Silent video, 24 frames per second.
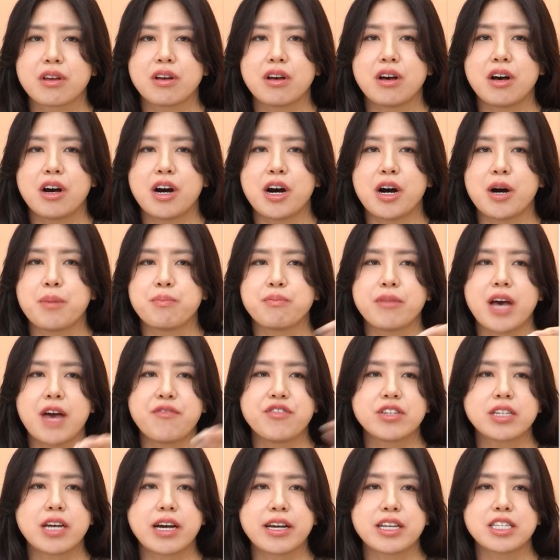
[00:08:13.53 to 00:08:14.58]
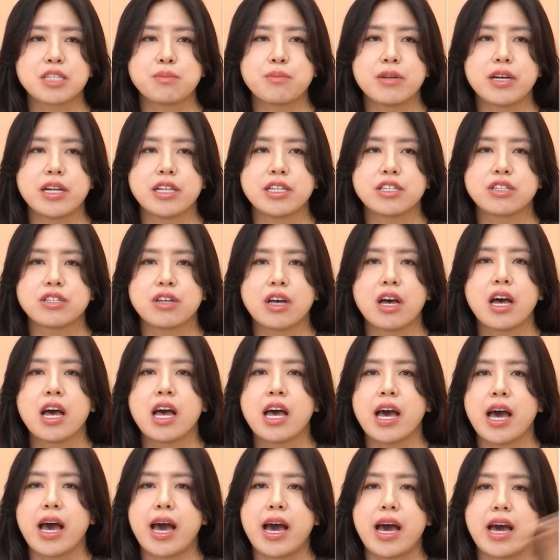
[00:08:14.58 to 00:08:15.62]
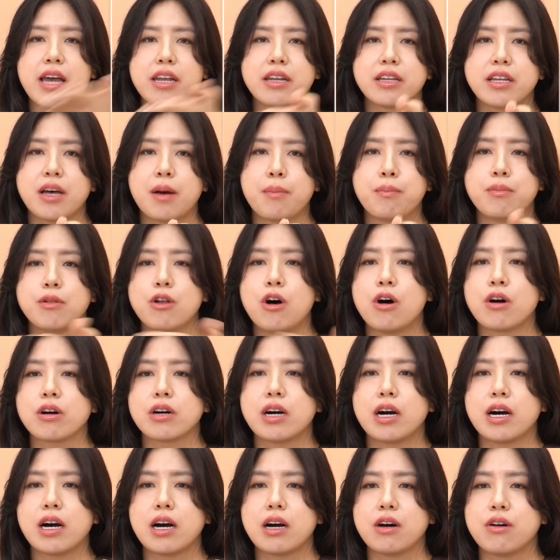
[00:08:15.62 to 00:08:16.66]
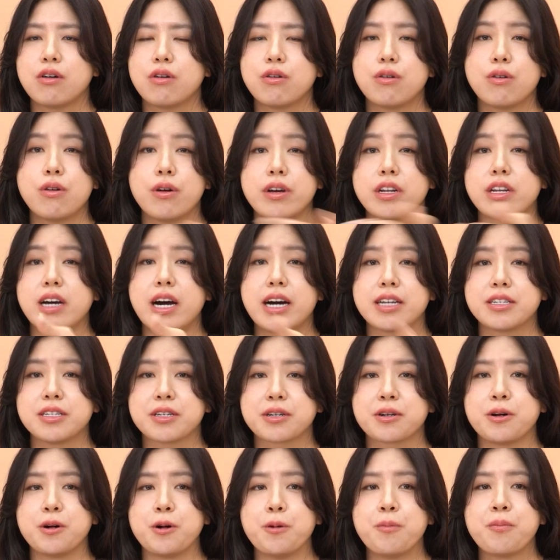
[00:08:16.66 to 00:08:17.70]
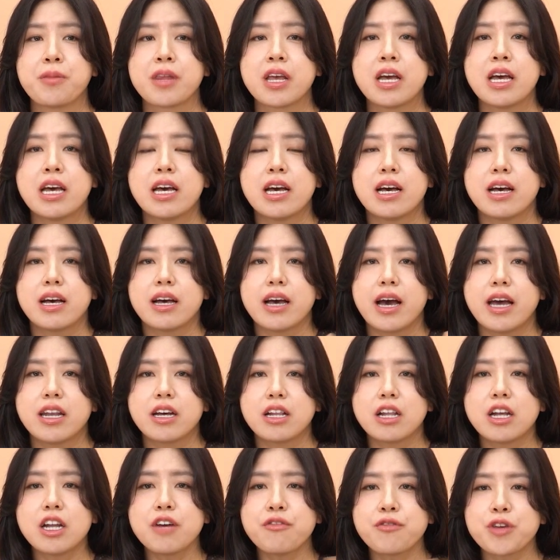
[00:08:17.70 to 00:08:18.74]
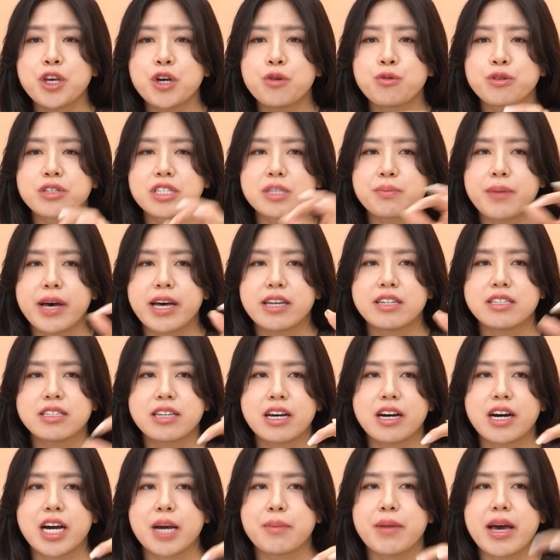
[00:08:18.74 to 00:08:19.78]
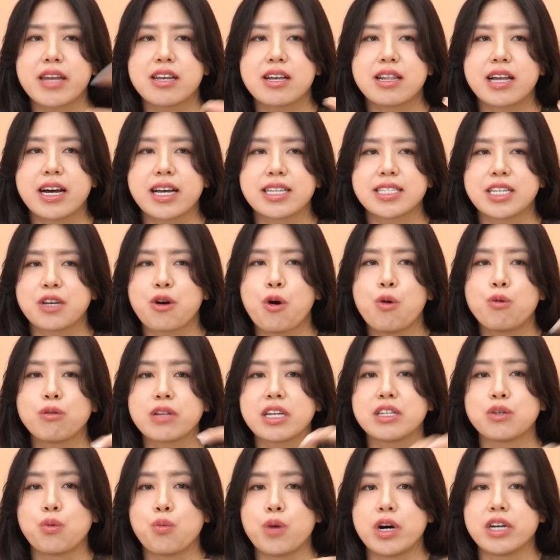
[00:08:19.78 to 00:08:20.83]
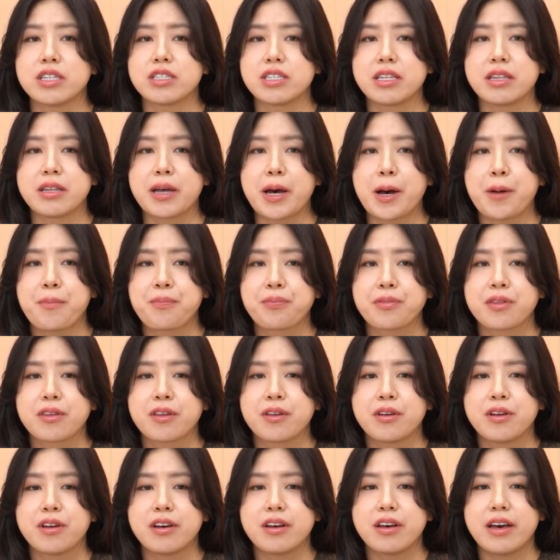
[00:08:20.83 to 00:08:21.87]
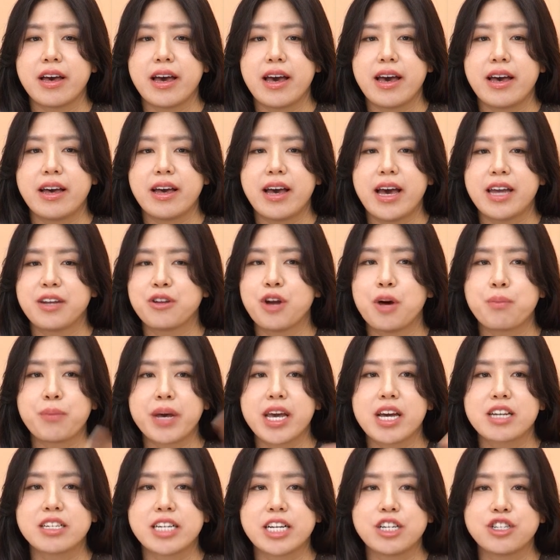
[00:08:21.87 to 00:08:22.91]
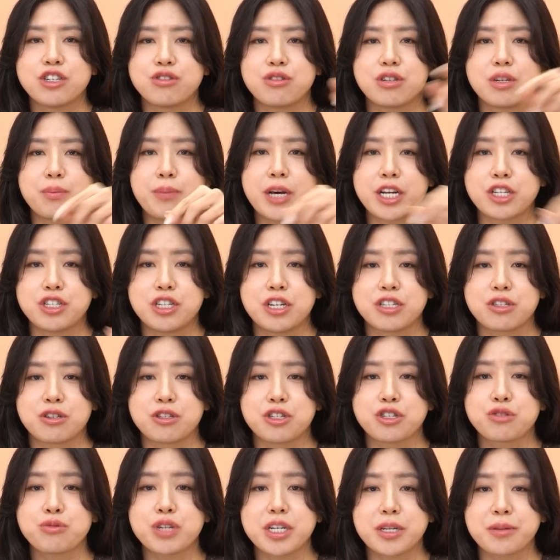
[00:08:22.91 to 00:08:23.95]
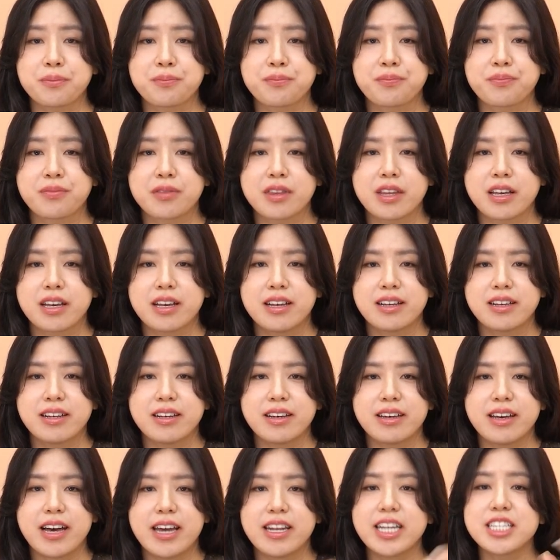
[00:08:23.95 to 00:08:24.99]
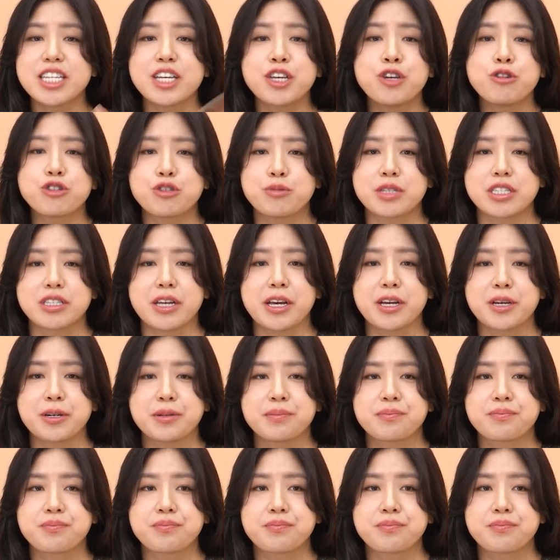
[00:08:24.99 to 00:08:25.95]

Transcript: advertisements, and a blog or an article. And a lot of you would spend time analyzing only the words in there and not pay attention to the pictures on the screen. And that's a huge mistake.